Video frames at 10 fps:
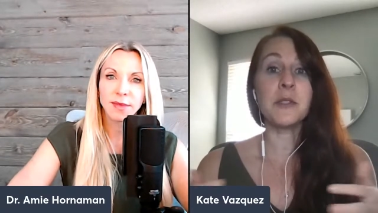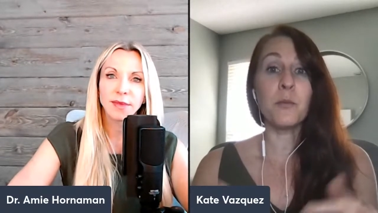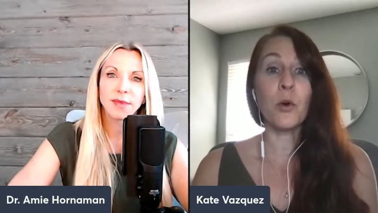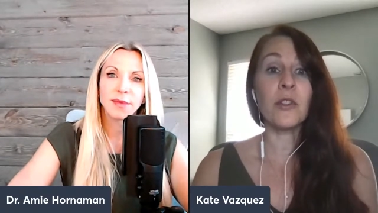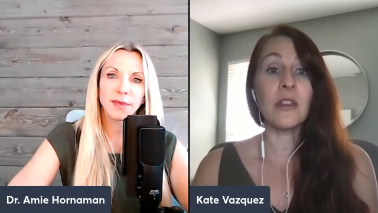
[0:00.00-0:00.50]

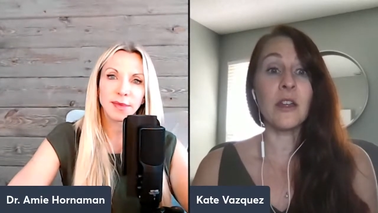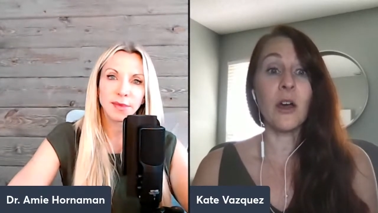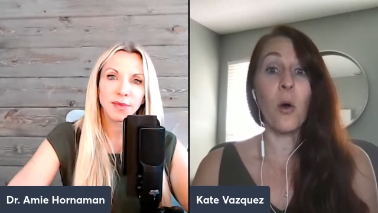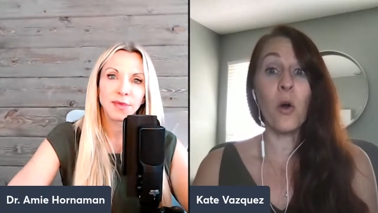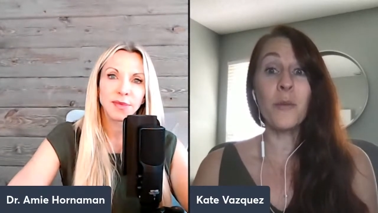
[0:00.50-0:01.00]
Speaker 1: support
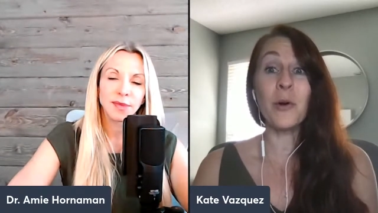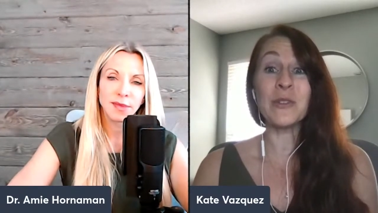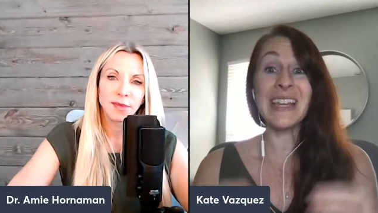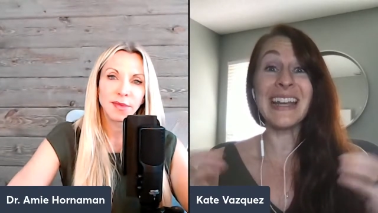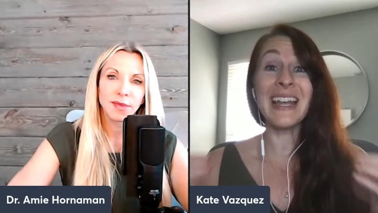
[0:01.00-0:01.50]
the
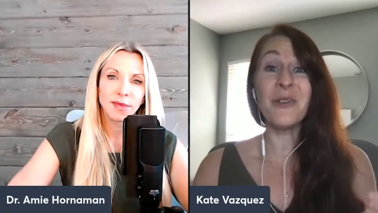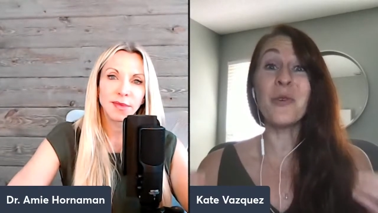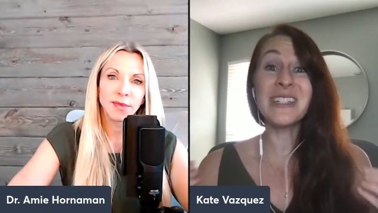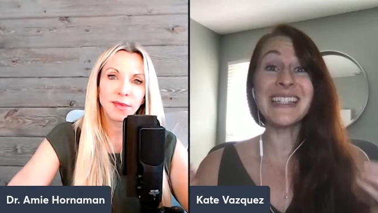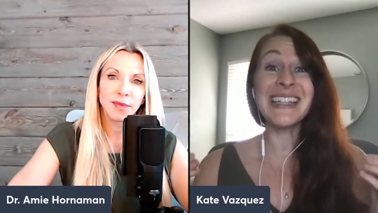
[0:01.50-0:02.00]
hormones. And
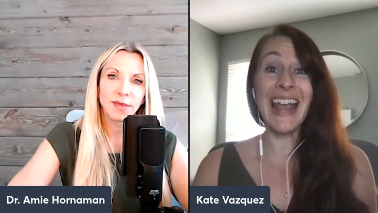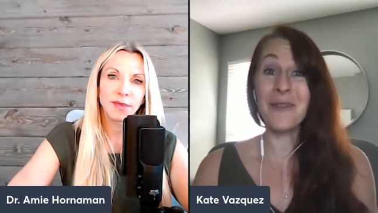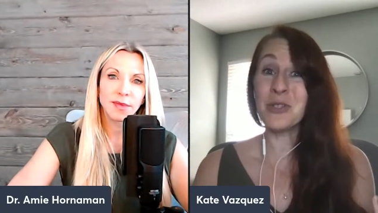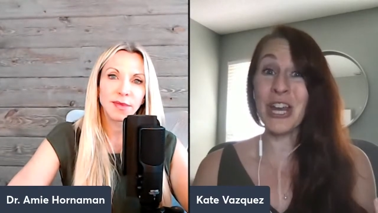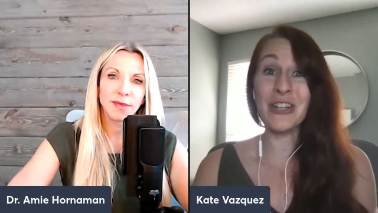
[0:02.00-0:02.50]
it was a
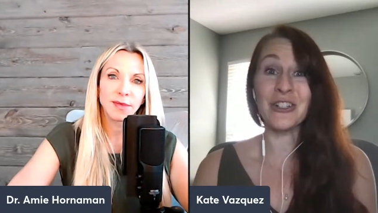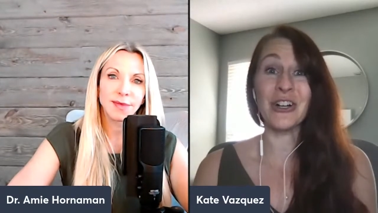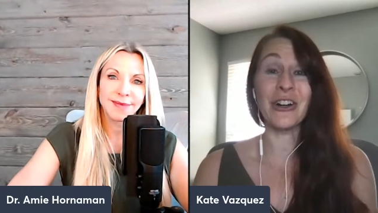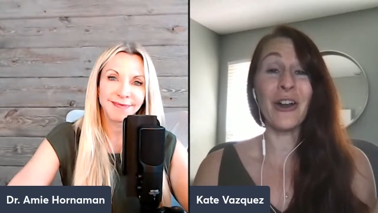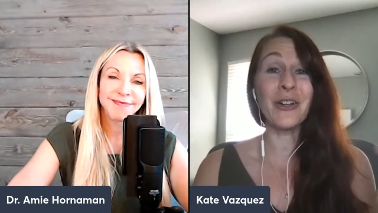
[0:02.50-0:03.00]
game
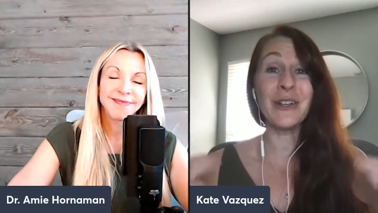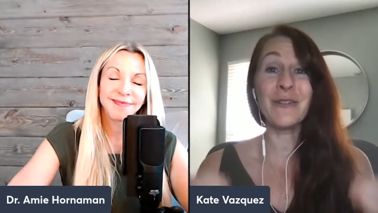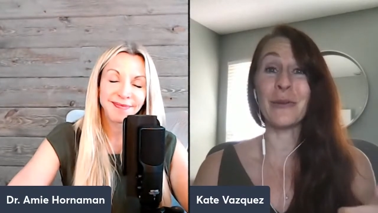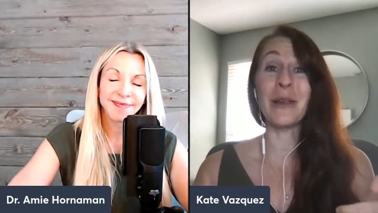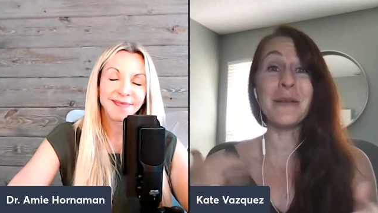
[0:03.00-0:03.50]
changer, not only
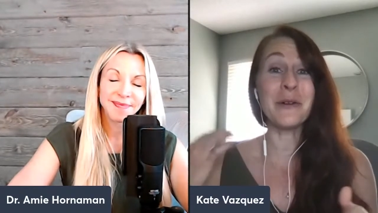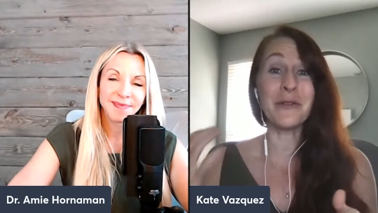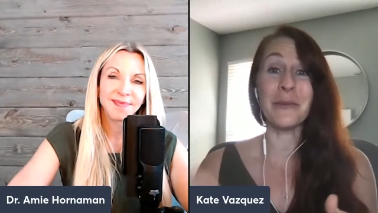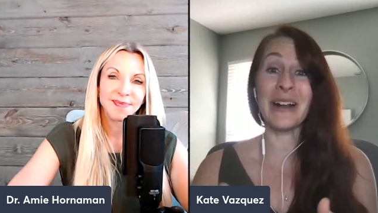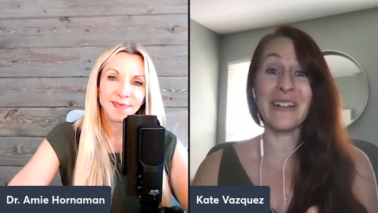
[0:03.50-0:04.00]
for me,
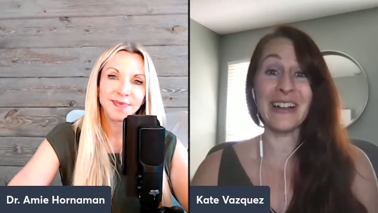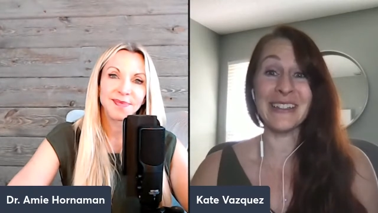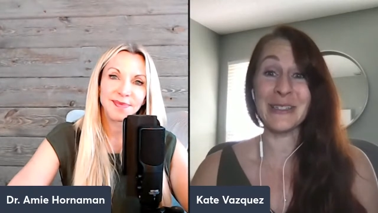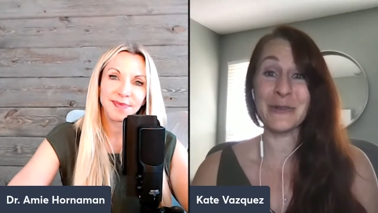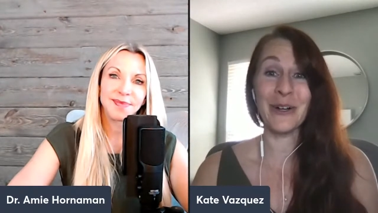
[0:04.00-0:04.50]
but for my
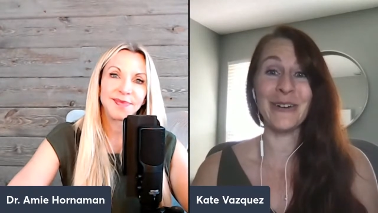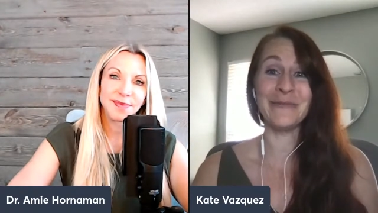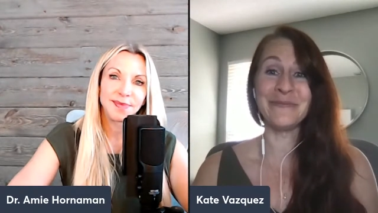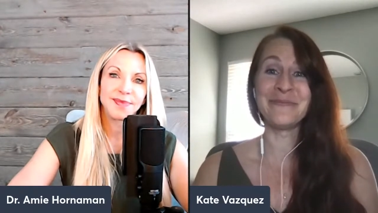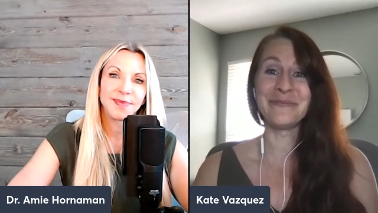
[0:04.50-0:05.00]
clients as
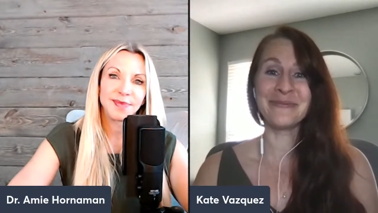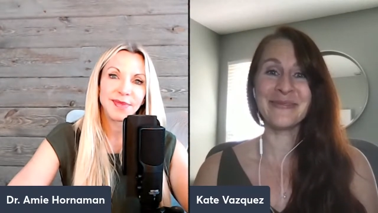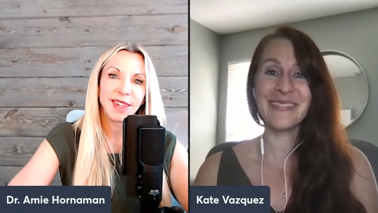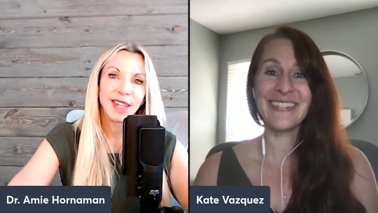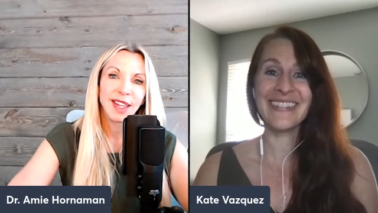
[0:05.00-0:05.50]
well.
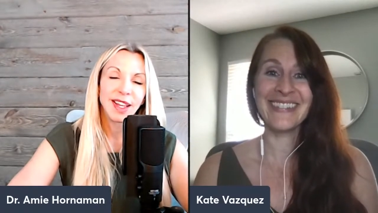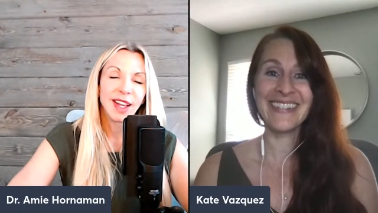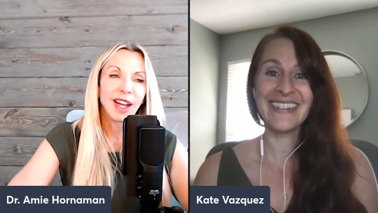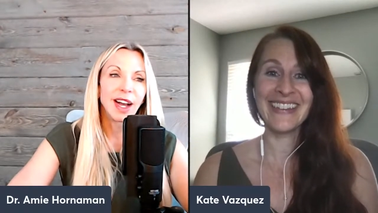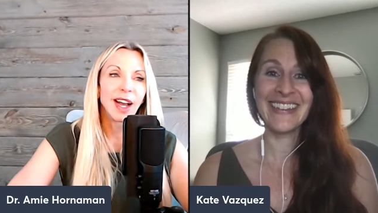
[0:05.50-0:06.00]

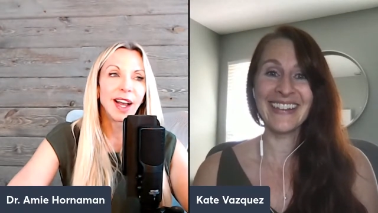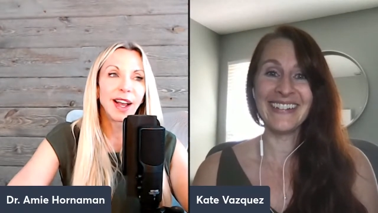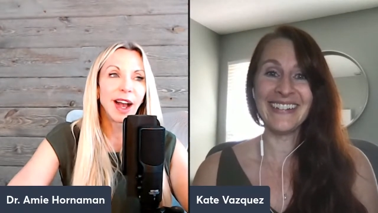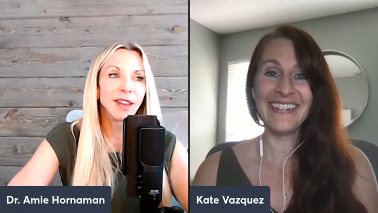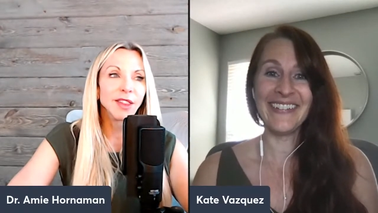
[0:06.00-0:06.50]
Speaker 2: I,
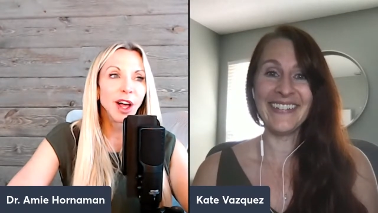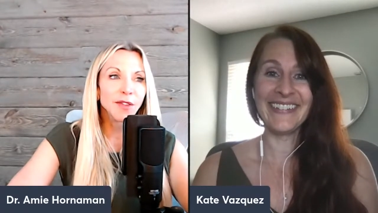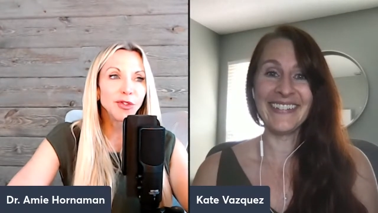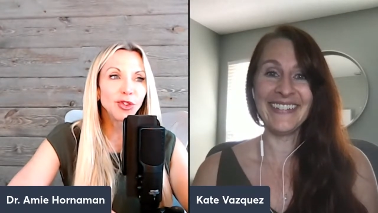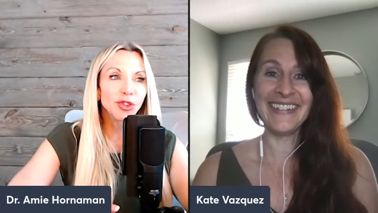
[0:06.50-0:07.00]
I,
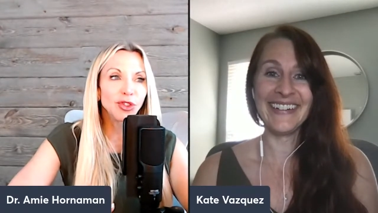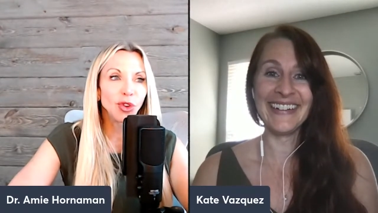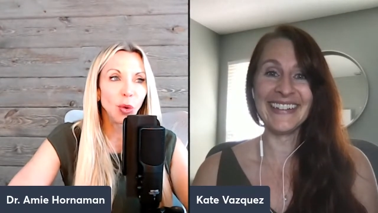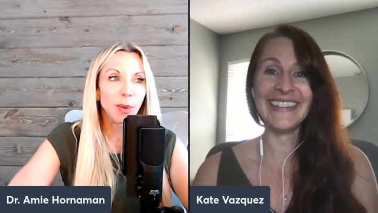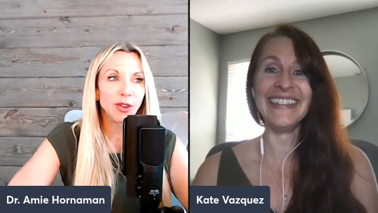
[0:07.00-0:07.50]
love
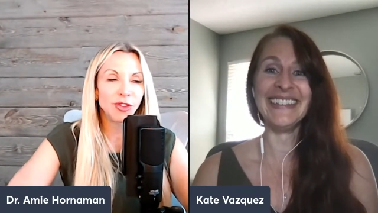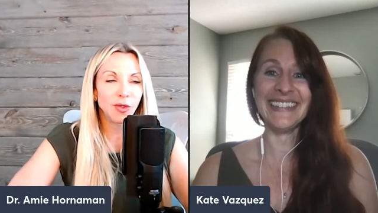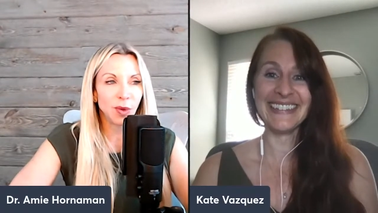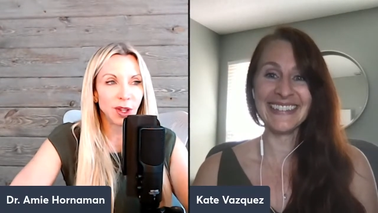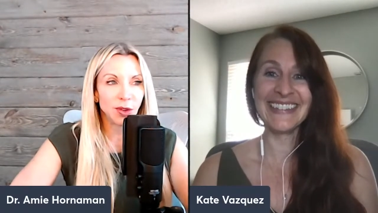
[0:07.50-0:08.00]
so much
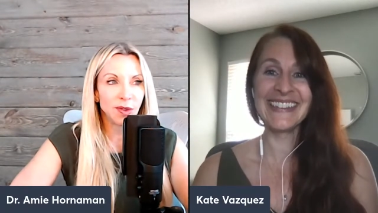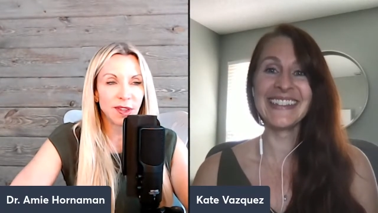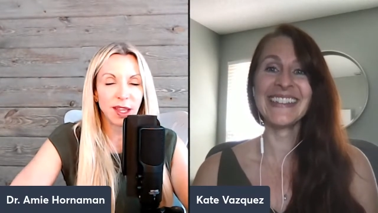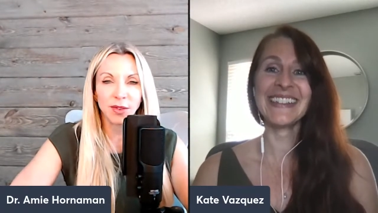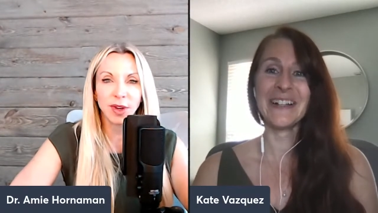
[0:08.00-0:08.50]
of what you
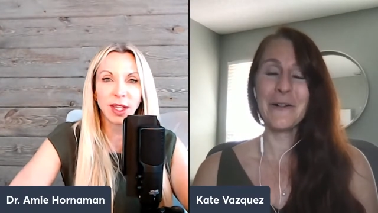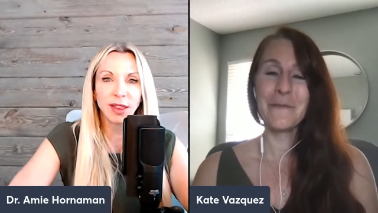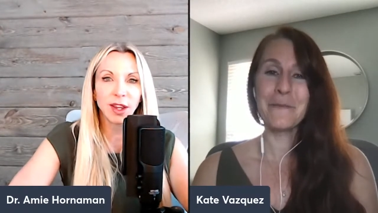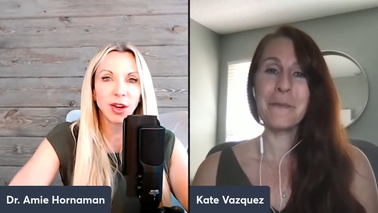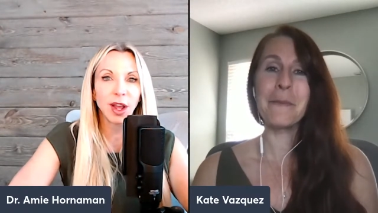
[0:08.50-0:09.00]
said right
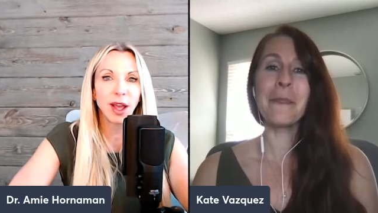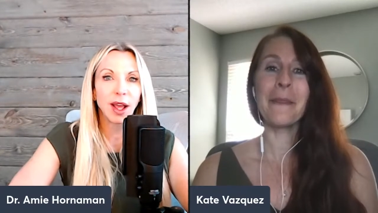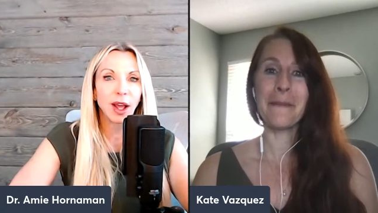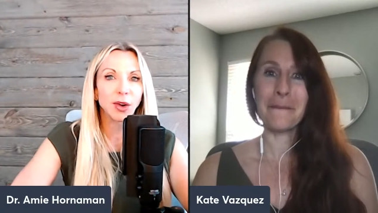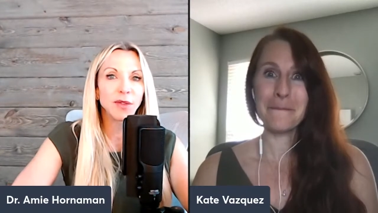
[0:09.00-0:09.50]
there. I,
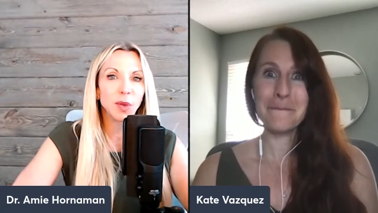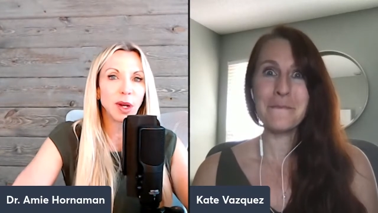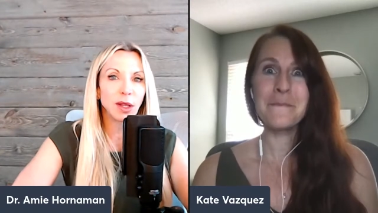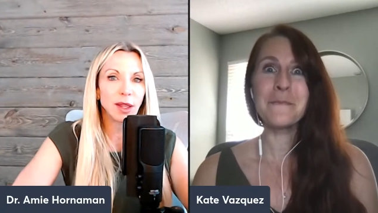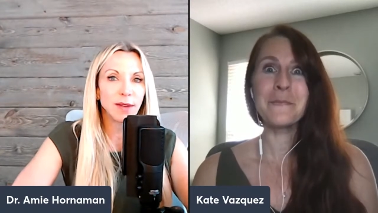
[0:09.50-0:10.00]
I don't even
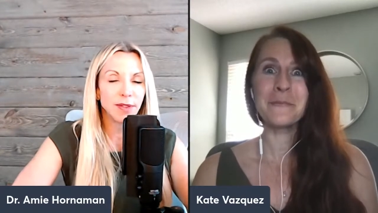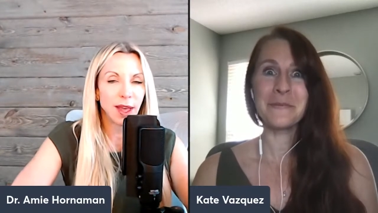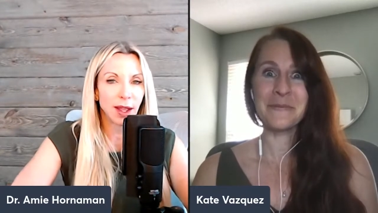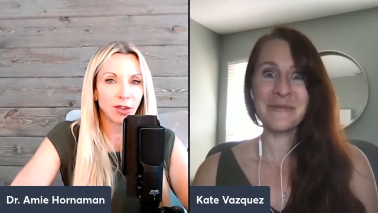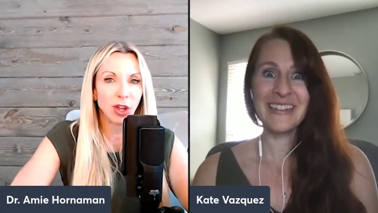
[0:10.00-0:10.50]
want to leave
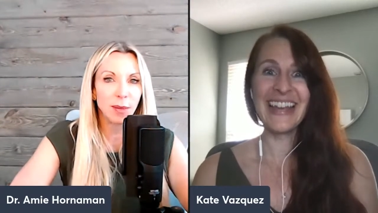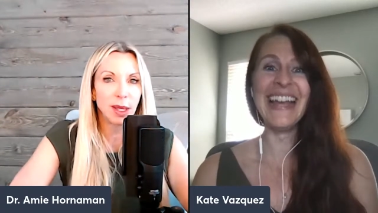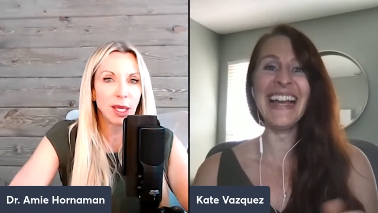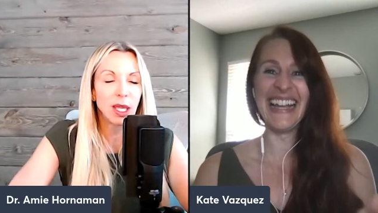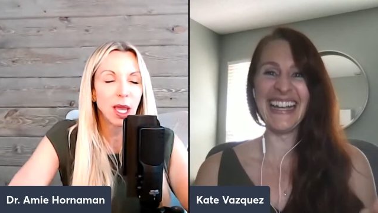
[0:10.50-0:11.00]
that
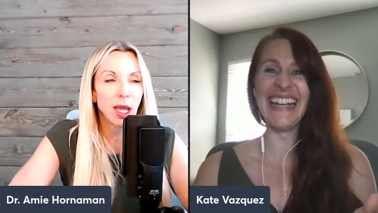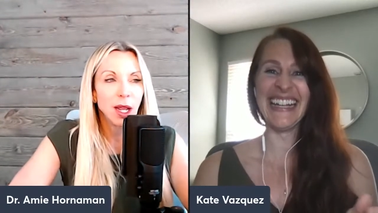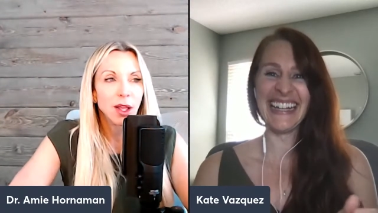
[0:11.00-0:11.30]
topic yet.